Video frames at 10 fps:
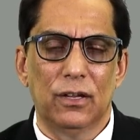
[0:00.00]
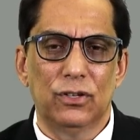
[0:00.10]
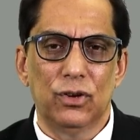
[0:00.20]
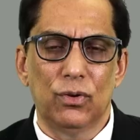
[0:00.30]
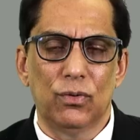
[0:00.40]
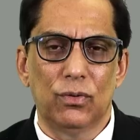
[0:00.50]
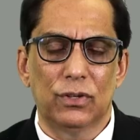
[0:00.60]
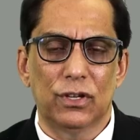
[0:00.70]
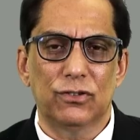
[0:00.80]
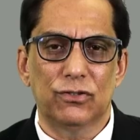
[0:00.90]
to
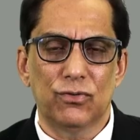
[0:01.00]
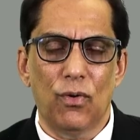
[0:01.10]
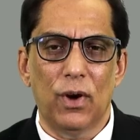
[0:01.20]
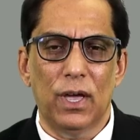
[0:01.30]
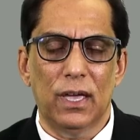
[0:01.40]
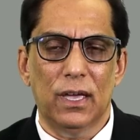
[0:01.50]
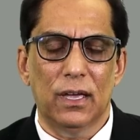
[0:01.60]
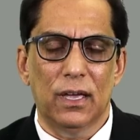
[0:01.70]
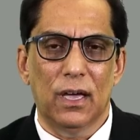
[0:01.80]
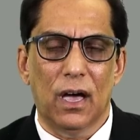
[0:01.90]
destroy
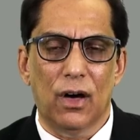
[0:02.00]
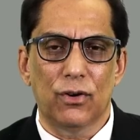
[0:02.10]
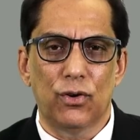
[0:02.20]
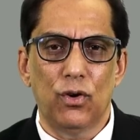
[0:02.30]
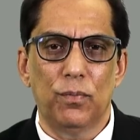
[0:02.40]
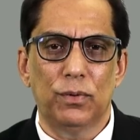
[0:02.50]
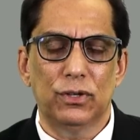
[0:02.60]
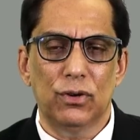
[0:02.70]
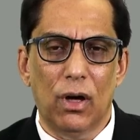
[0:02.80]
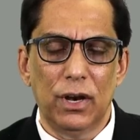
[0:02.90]
our group,
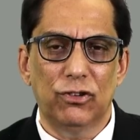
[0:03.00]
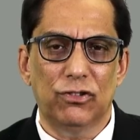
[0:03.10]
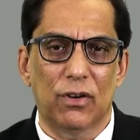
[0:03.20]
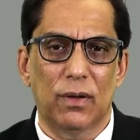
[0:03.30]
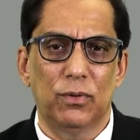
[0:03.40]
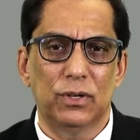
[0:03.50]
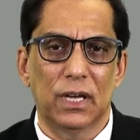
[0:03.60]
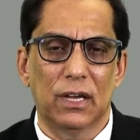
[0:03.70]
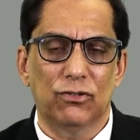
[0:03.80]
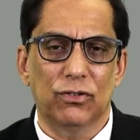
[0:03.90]
tarnish our
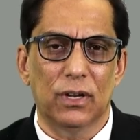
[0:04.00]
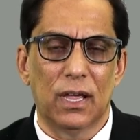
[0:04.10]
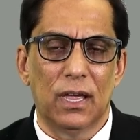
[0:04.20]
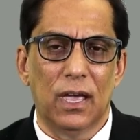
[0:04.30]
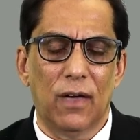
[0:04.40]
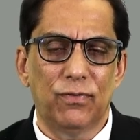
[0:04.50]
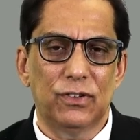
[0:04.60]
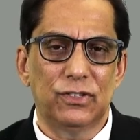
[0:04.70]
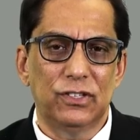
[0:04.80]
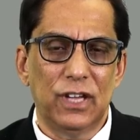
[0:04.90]
reputation. At the
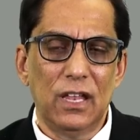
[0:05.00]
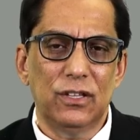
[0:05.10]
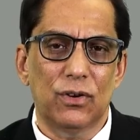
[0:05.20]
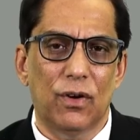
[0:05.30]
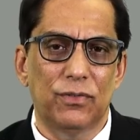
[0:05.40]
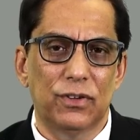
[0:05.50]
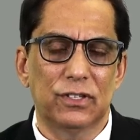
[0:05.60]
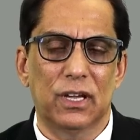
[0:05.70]
center of this